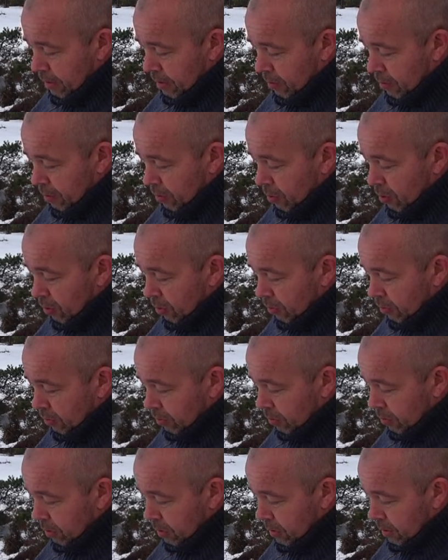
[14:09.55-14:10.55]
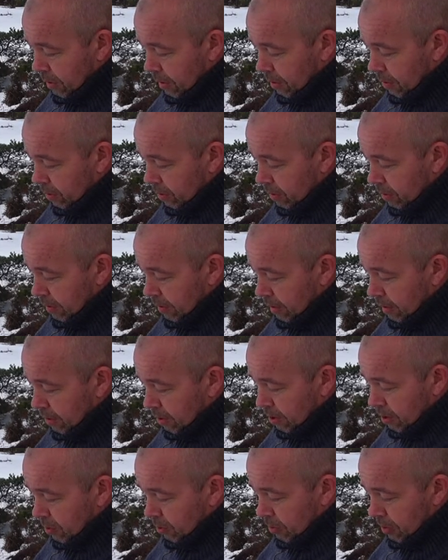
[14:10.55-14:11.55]
remote controller signal and
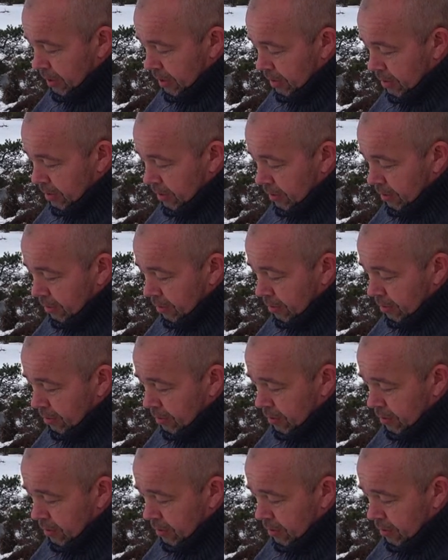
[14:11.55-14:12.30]
GPS signal.